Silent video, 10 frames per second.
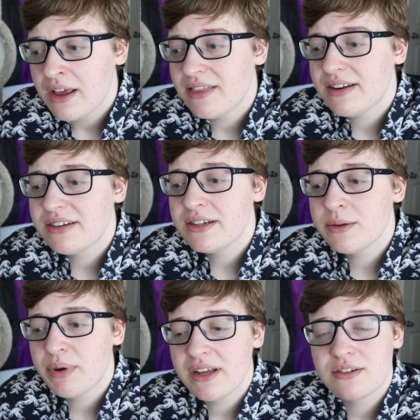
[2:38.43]
that
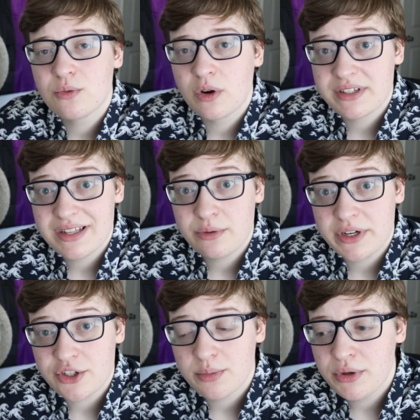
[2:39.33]
dissipates once they
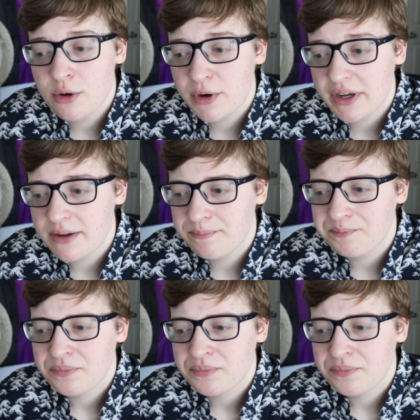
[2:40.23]
reach puberty.